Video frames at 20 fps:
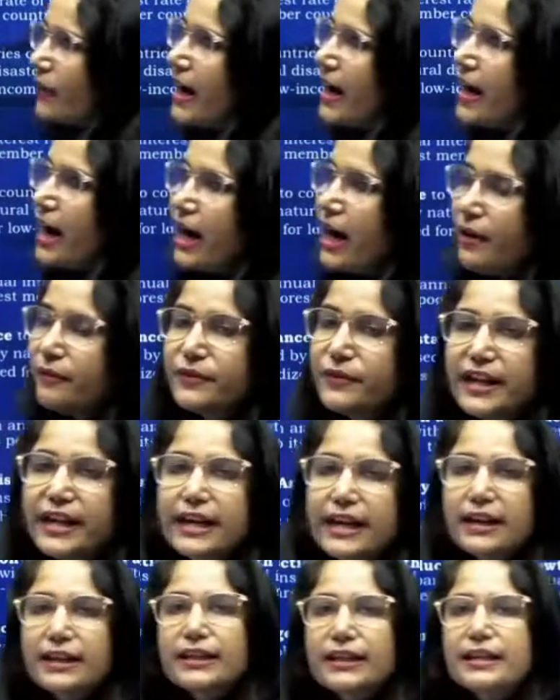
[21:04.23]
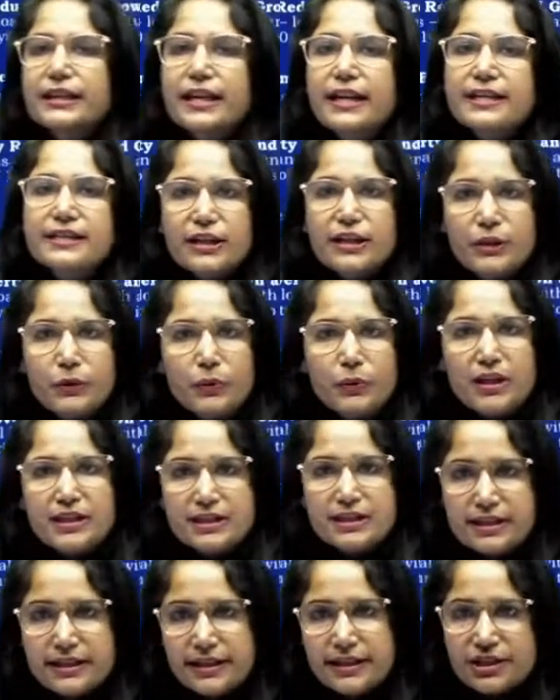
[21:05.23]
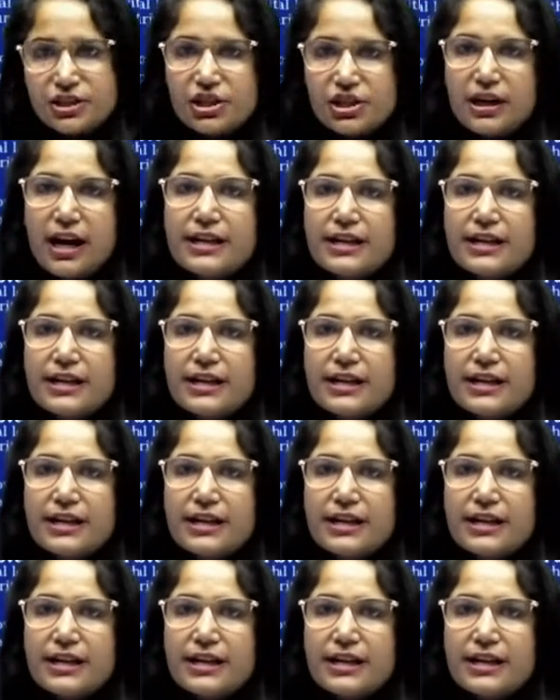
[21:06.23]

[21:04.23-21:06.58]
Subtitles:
Why I have taken the things into consideration.